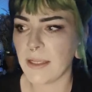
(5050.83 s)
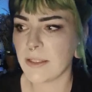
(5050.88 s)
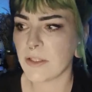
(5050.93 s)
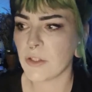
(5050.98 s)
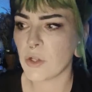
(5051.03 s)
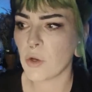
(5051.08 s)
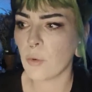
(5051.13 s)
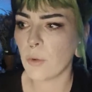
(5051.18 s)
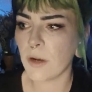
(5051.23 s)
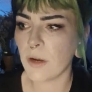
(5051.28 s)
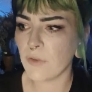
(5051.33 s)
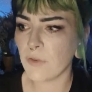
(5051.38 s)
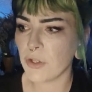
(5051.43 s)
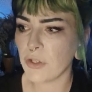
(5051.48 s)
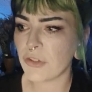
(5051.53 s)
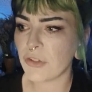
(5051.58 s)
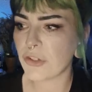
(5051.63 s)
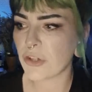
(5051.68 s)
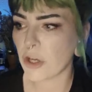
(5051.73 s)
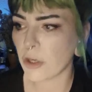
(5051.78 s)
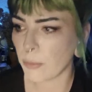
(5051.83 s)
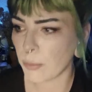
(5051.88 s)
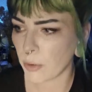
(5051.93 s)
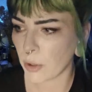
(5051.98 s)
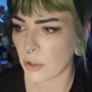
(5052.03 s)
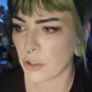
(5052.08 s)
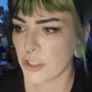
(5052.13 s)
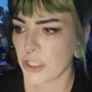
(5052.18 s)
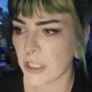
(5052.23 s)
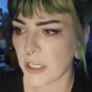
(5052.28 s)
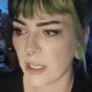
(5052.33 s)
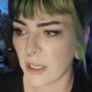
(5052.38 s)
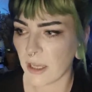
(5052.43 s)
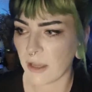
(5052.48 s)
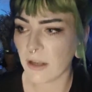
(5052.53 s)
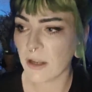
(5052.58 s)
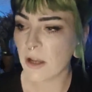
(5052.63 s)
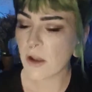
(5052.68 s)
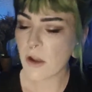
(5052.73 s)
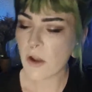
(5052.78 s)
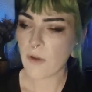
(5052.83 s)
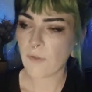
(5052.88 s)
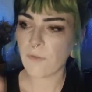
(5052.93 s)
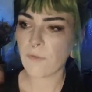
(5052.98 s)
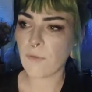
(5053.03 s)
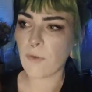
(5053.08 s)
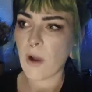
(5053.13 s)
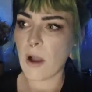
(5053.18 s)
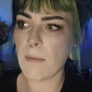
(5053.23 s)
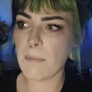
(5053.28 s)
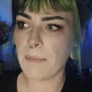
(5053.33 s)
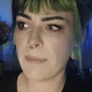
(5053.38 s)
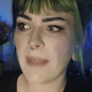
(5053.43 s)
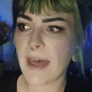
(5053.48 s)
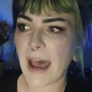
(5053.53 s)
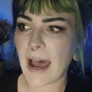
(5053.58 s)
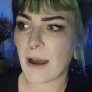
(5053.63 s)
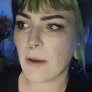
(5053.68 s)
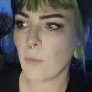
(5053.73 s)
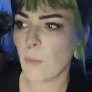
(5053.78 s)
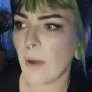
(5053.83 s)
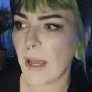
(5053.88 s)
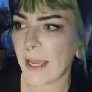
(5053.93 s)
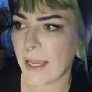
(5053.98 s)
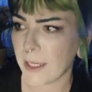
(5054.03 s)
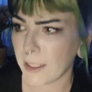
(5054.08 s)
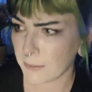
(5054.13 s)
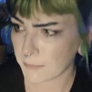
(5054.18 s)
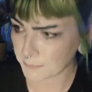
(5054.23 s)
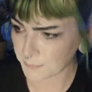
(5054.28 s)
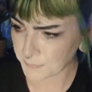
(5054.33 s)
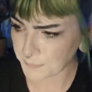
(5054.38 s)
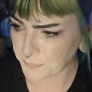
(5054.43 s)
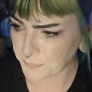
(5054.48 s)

And so whenever you start approaching it from that way,